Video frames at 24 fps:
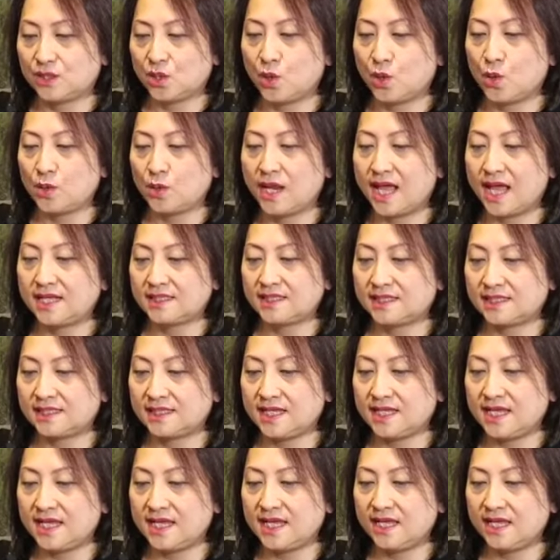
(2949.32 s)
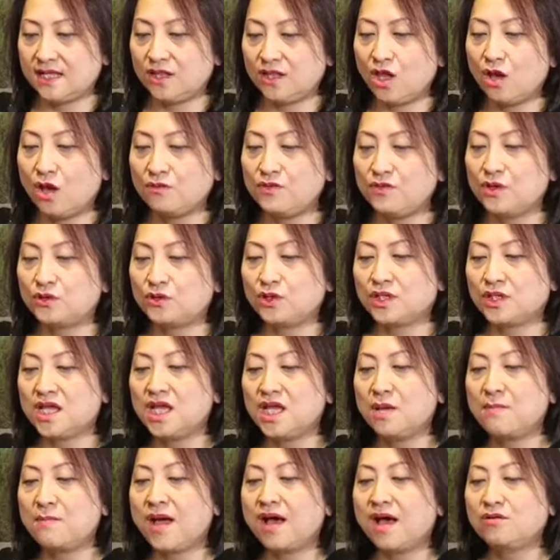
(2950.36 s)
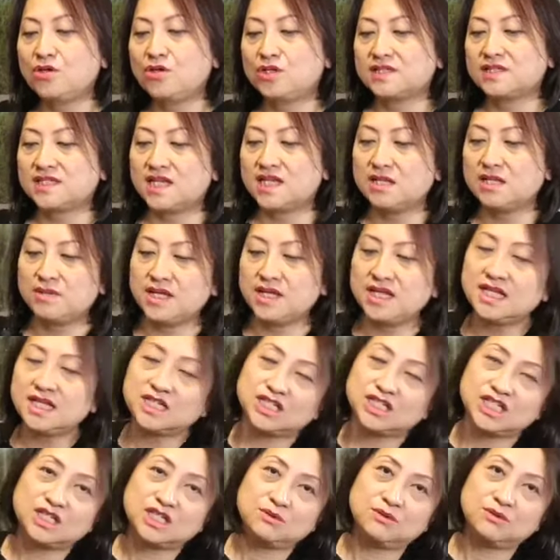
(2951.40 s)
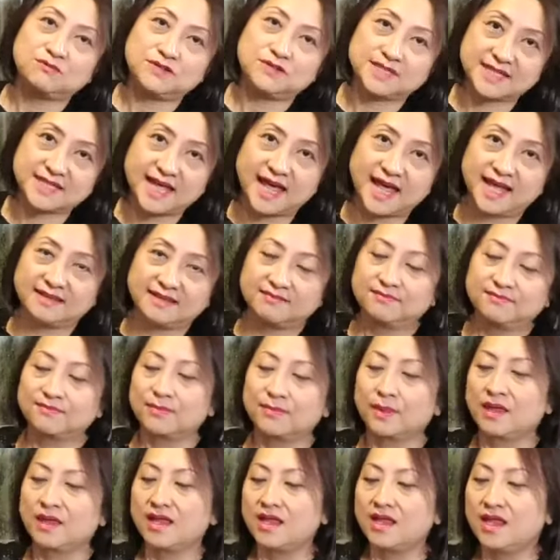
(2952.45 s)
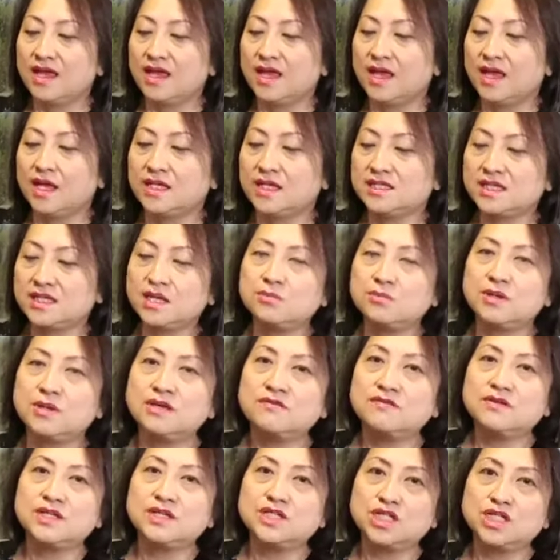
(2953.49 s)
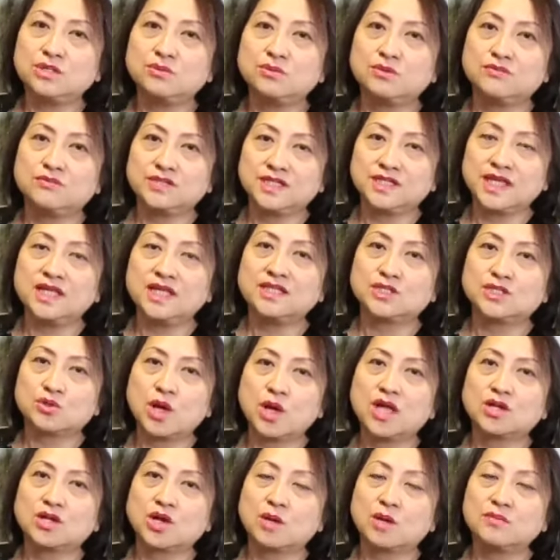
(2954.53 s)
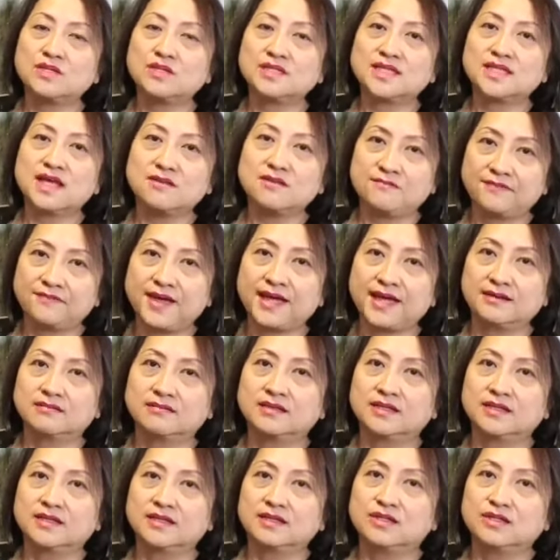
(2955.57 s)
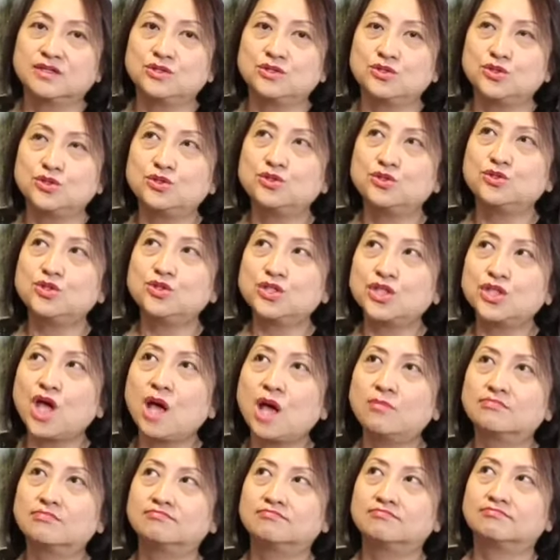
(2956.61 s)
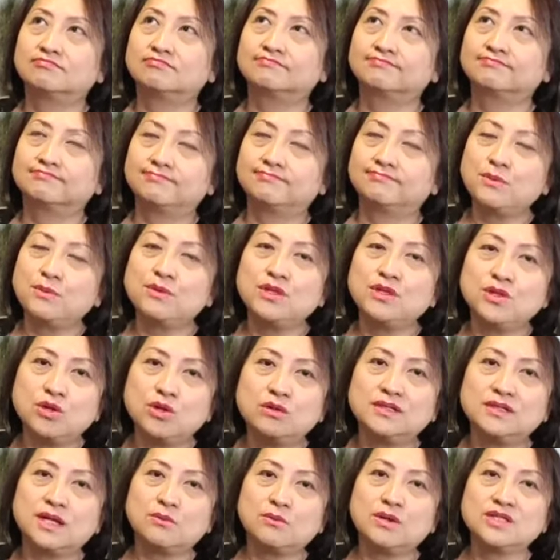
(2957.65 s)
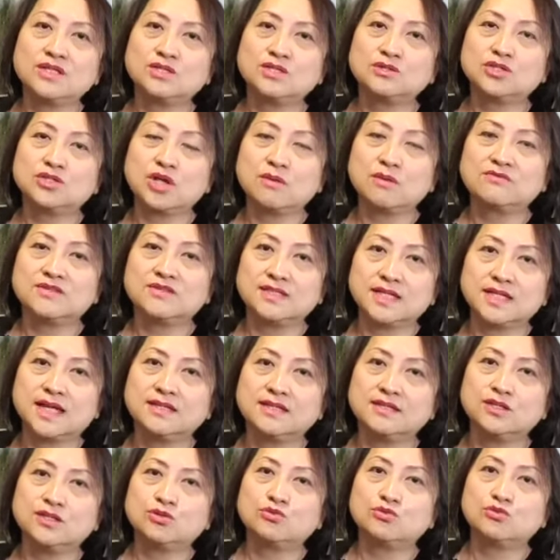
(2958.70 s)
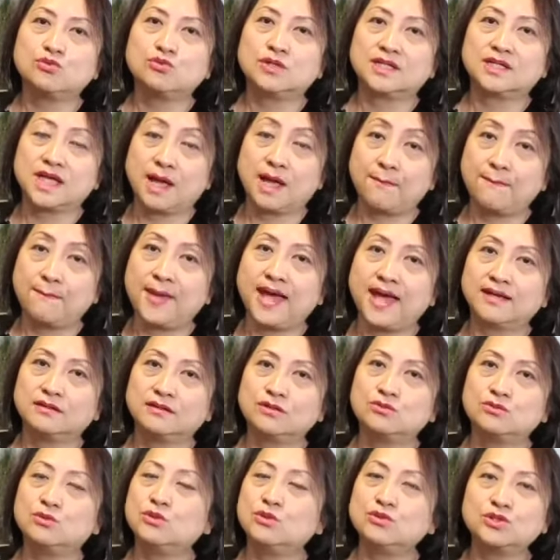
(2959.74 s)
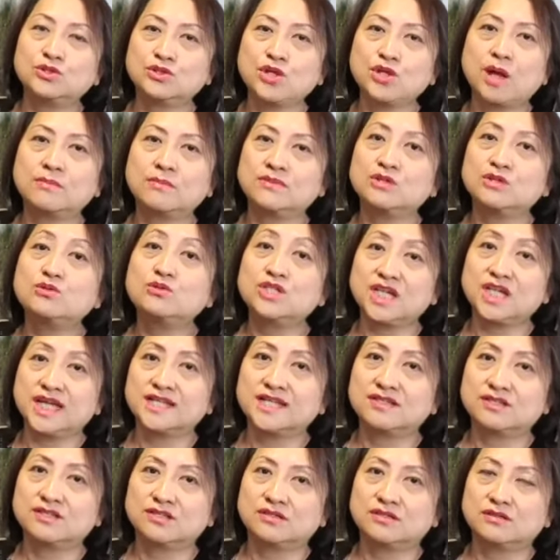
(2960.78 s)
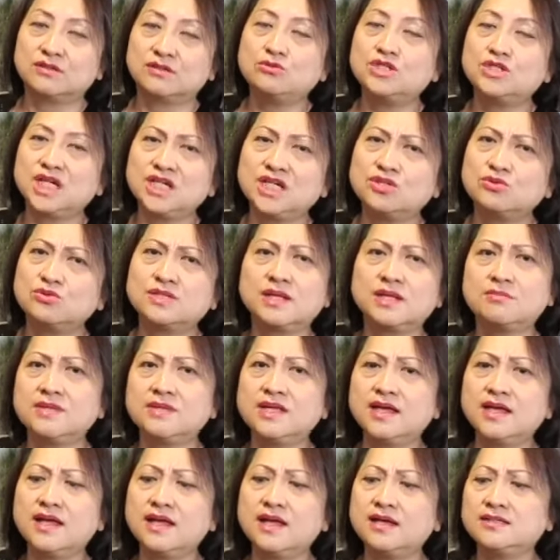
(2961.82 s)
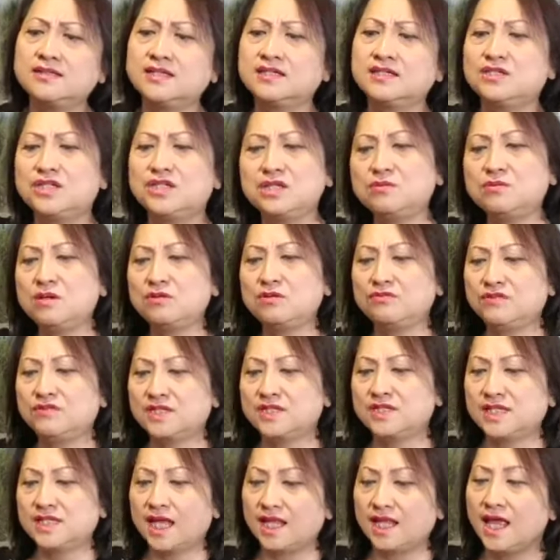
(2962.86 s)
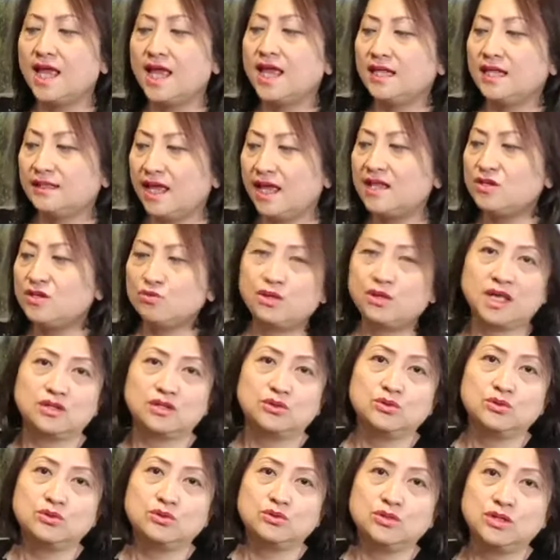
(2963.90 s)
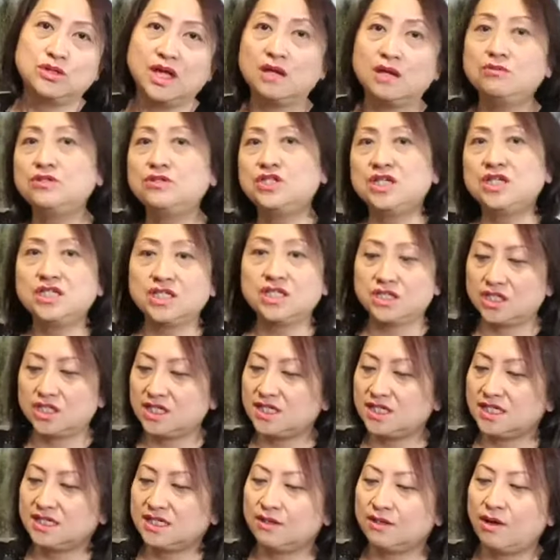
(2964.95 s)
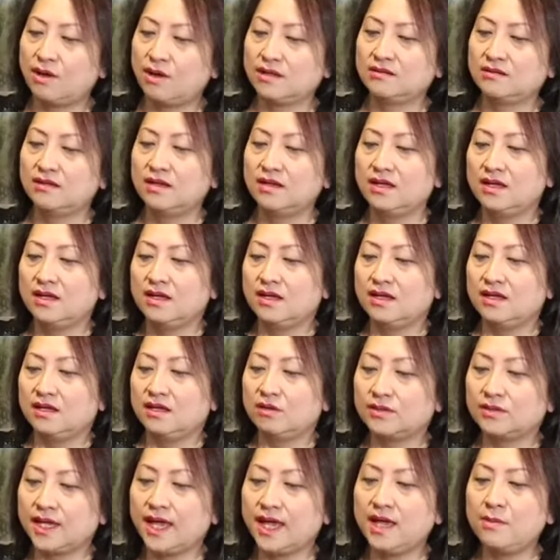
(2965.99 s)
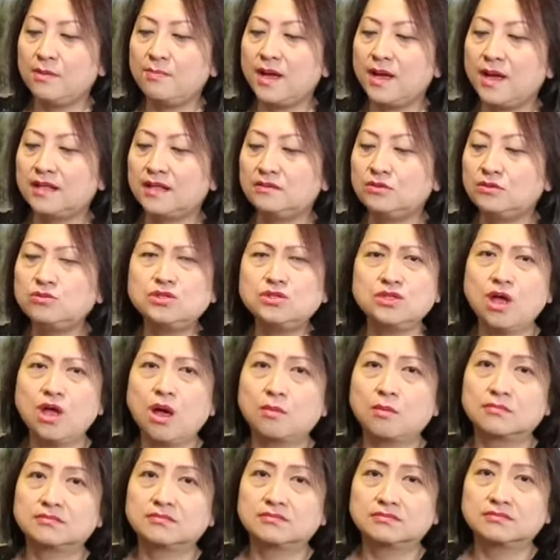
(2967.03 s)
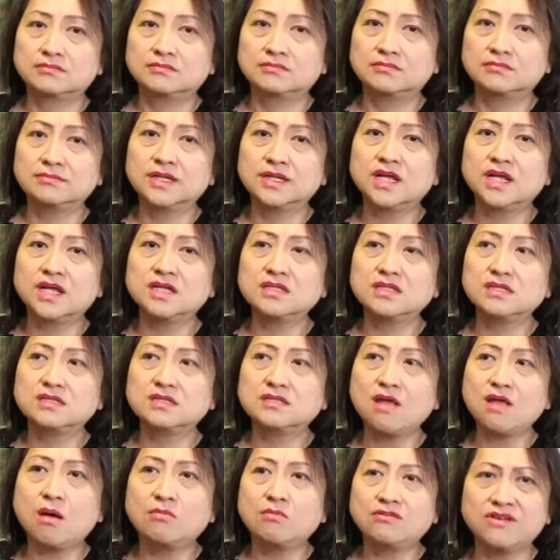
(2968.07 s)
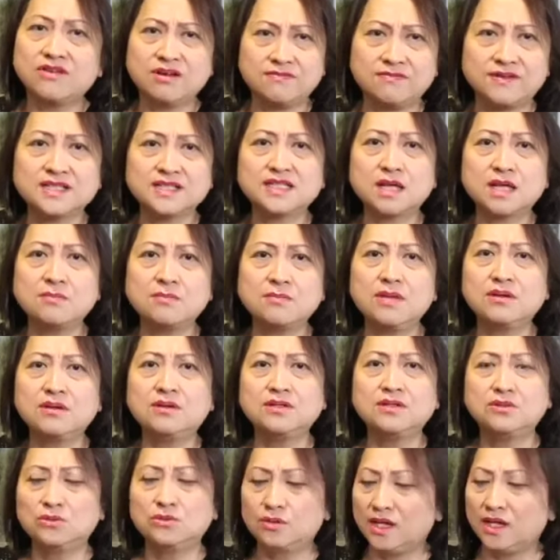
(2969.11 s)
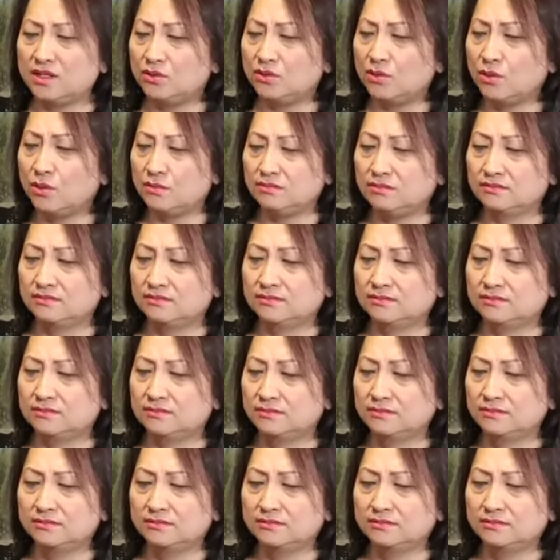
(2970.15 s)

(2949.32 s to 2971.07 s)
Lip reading: So let's see. A lot of you are talking about your skin being itchy with Visan. Skin being itchy with Visan is quite a common side effect. Should you stop? But we know that once you stop Visan, you will come back. You won't stop, you change. You change to something else and then change back to Visan. That you can do. You can always change and change the other one. Okay, but don't stop. Because stop, very fast come back one, you know, endo.